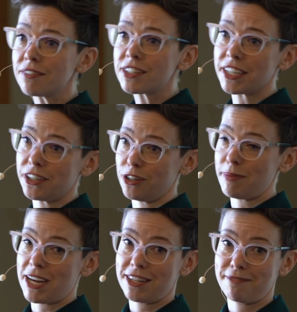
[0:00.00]
love to
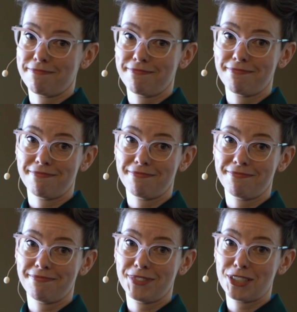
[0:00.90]
hear about it.
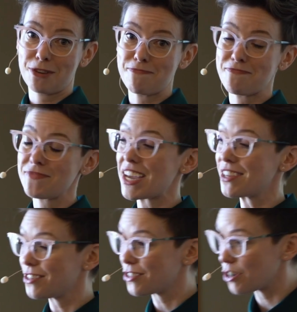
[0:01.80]
So
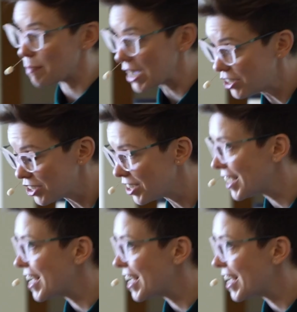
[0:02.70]
thank you so much.